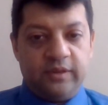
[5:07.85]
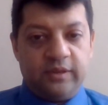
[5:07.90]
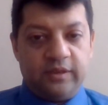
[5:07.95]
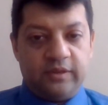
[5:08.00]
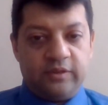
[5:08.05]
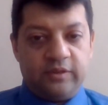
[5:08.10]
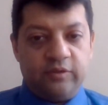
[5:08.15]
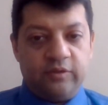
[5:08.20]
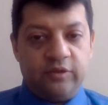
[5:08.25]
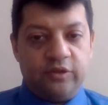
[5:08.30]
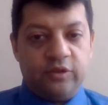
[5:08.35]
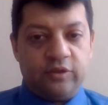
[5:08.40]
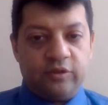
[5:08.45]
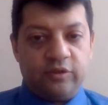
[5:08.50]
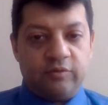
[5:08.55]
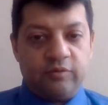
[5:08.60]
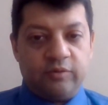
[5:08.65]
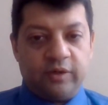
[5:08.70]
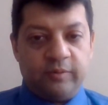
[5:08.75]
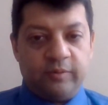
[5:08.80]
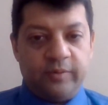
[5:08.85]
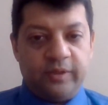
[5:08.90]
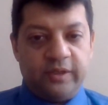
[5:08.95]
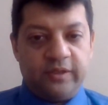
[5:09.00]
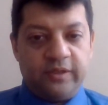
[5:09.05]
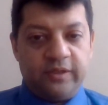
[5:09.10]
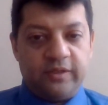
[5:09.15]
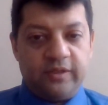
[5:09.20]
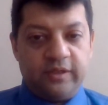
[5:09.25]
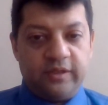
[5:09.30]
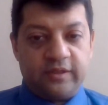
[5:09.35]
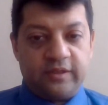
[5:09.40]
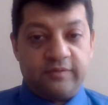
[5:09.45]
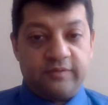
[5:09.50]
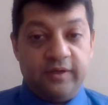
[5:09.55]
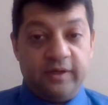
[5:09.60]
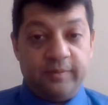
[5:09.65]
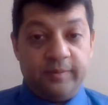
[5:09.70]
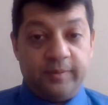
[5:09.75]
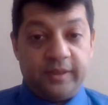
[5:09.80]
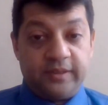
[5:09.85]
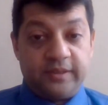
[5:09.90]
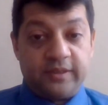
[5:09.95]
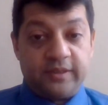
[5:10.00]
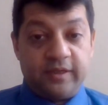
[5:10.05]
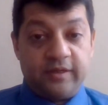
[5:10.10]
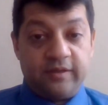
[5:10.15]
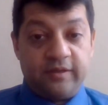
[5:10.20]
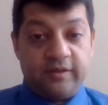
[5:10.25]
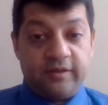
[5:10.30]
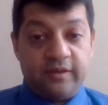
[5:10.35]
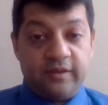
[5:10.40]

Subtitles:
as long as you've got the right mentor, and that's Philip Hesketh.